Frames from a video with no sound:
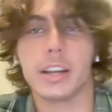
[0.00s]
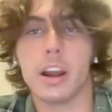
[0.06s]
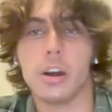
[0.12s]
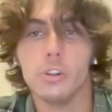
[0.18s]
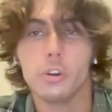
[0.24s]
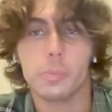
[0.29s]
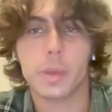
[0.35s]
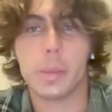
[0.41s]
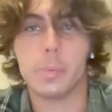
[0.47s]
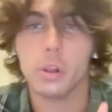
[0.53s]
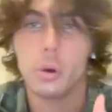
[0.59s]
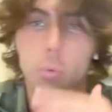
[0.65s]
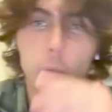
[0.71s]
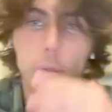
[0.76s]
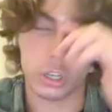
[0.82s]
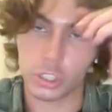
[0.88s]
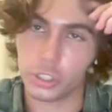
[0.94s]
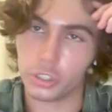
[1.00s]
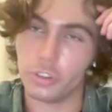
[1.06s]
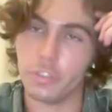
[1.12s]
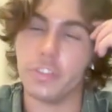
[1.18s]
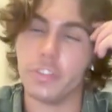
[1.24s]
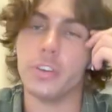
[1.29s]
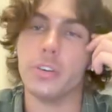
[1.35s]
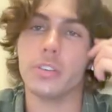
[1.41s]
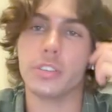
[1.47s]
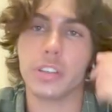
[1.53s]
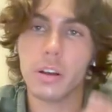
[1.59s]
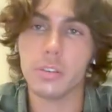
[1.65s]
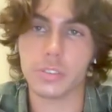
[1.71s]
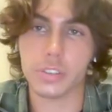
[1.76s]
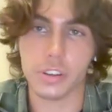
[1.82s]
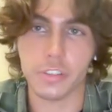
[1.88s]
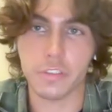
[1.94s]
how long people are watching your video
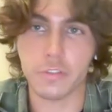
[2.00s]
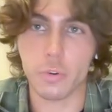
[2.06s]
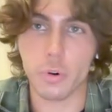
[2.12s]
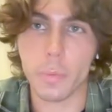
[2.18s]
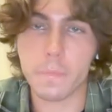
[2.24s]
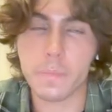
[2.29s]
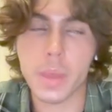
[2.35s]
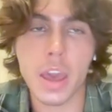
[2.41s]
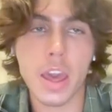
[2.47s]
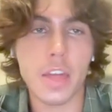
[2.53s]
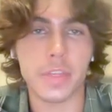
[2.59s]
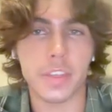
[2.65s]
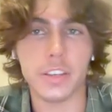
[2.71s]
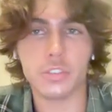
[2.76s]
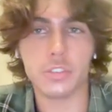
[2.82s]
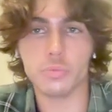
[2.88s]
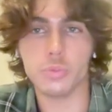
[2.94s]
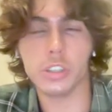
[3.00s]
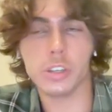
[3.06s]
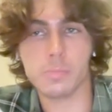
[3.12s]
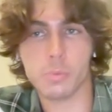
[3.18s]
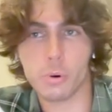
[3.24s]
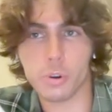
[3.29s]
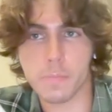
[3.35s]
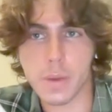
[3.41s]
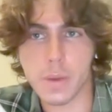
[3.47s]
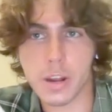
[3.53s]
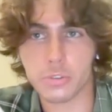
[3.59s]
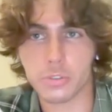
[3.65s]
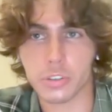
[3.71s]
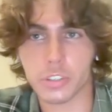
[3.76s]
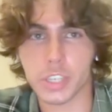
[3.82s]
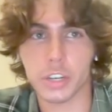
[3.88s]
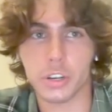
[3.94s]
sales letter for? These are really important
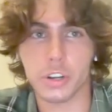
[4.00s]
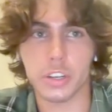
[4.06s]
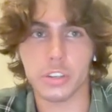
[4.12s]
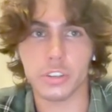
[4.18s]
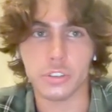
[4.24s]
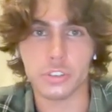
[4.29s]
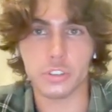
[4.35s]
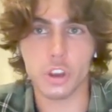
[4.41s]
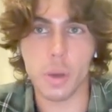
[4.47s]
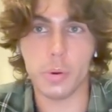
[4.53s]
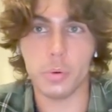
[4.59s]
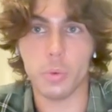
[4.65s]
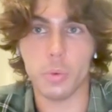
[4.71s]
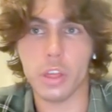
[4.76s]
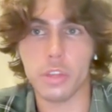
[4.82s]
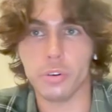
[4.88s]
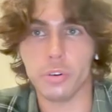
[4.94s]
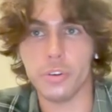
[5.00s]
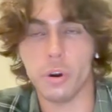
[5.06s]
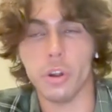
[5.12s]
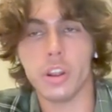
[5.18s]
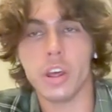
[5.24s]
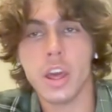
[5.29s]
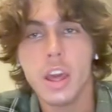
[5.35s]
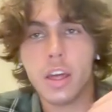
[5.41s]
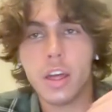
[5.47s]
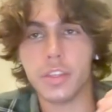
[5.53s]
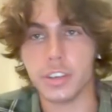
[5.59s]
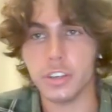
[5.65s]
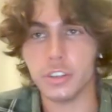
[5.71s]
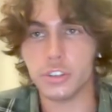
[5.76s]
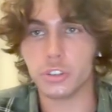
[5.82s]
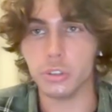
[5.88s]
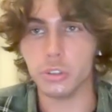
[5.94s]
metrics that are going to determine whether or not the
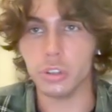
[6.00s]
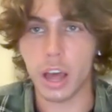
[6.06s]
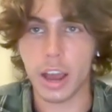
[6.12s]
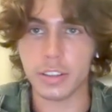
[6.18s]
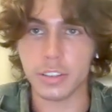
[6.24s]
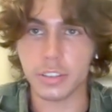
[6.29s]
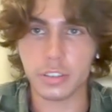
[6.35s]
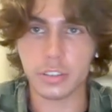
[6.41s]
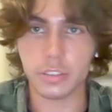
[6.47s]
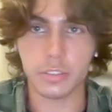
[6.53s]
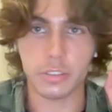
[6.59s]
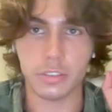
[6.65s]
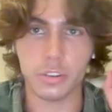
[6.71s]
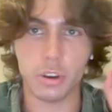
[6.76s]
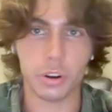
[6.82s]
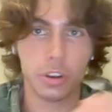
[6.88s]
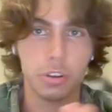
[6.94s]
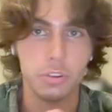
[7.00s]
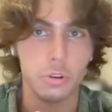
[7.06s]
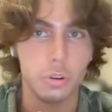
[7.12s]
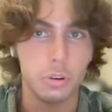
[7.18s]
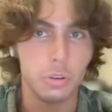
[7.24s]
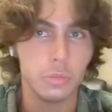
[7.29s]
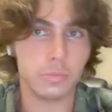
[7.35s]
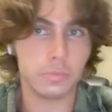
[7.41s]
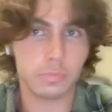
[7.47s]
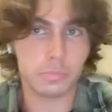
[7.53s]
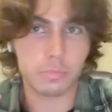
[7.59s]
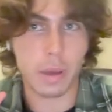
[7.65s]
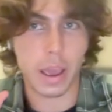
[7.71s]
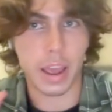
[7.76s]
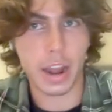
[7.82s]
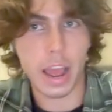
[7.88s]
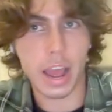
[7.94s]
issue lies not in your
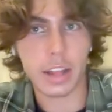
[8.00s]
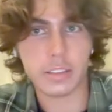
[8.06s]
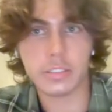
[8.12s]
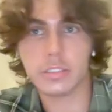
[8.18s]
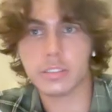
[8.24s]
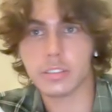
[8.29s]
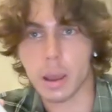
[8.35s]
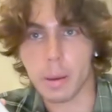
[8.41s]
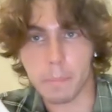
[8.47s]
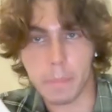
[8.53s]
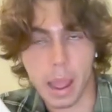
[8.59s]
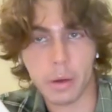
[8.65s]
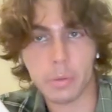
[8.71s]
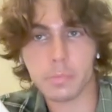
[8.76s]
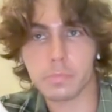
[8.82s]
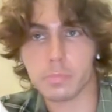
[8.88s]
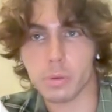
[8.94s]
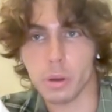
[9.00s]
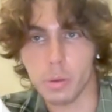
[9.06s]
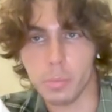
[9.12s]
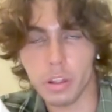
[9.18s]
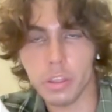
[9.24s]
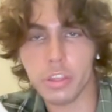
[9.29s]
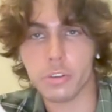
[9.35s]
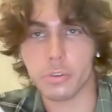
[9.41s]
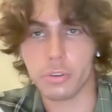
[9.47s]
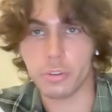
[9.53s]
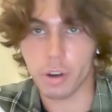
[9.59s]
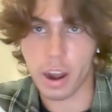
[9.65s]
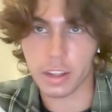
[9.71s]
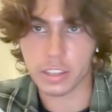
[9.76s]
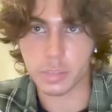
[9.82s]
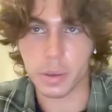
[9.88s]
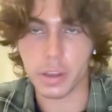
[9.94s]
paid ads amount per month or your
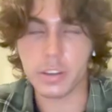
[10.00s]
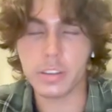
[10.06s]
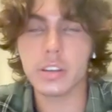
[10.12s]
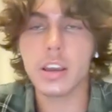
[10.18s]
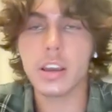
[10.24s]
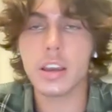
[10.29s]
ad spend,